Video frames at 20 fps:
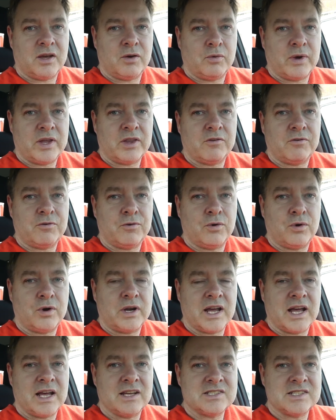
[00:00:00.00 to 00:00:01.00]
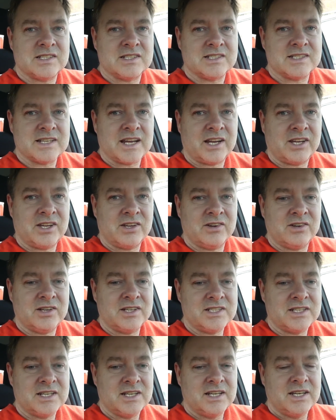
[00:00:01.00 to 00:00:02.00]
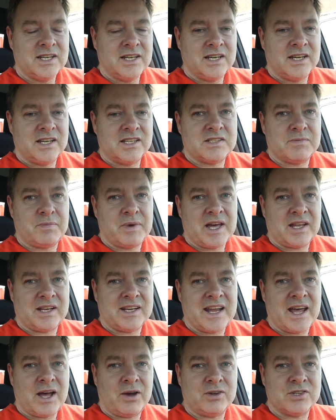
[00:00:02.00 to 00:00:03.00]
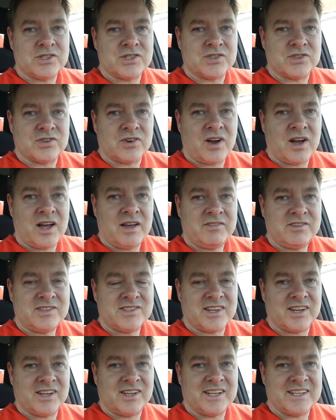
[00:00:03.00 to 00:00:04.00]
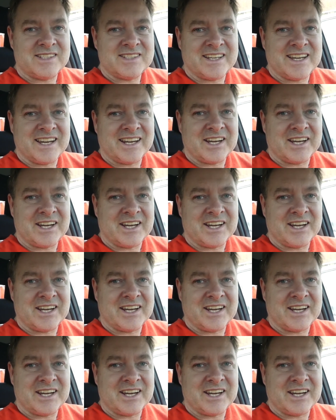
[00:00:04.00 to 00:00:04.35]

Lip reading: weather forecast is accurate. It's about an hour's drive, so let's get